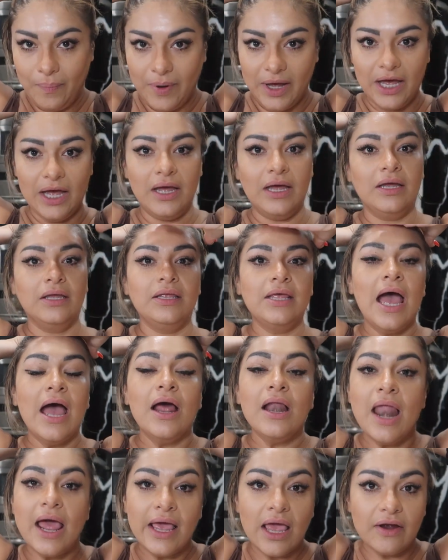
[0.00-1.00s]
But
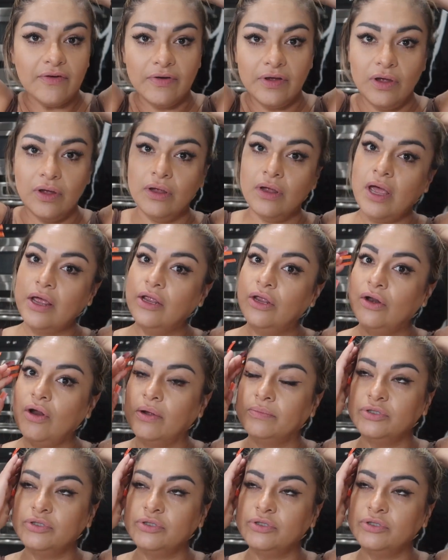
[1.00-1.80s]
yeah, like, every, you know,